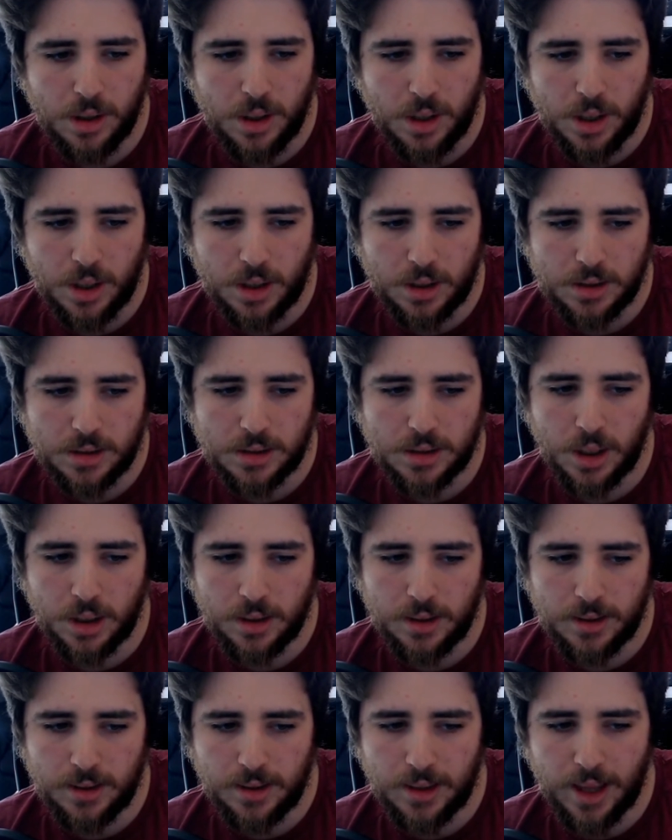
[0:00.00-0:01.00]
It's
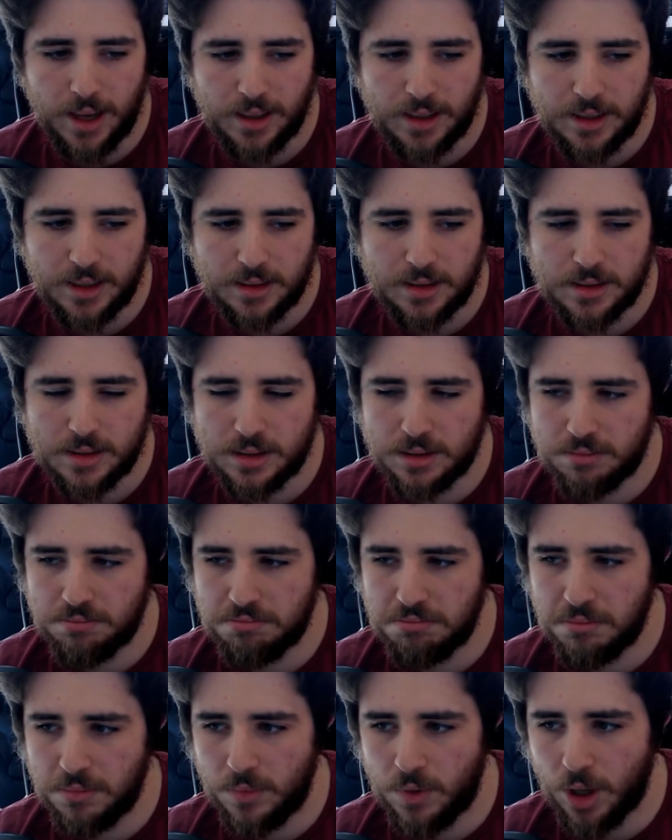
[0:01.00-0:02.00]
not like it's
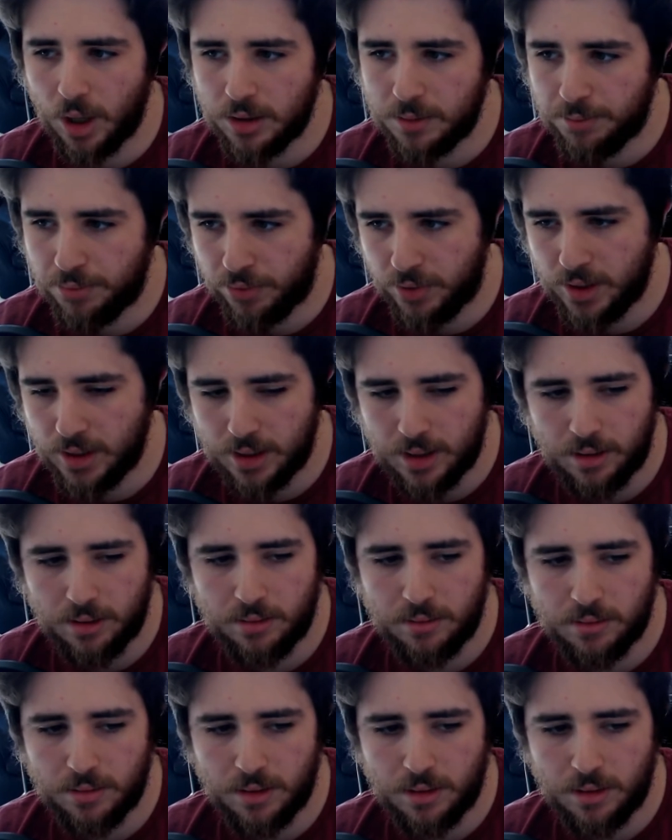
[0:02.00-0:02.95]
not pretty.